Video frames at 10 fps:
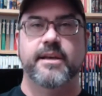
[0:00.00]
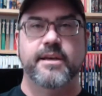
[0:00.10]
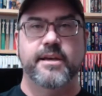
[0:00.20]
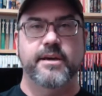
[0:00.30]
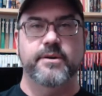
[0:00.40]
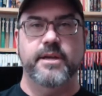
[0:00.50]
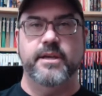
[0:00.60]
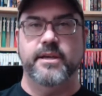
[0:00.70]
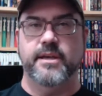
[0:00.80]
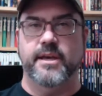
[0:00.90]

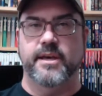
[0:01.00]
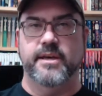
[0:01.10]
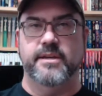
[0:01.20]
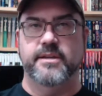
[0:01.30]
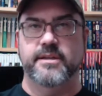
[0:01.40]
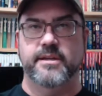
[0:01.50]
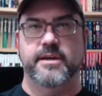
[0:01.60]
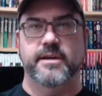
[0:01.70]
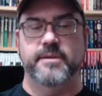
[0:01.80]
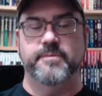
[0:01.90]
coding, and
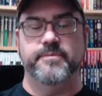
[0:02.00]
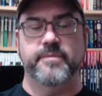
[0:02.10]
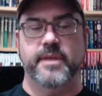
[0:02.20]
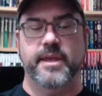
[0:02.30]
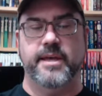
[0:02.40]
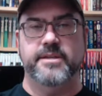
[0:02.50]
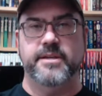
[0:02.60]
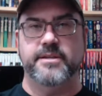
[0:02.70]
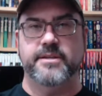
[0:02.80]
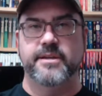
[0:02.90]
it's
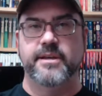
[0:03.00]
just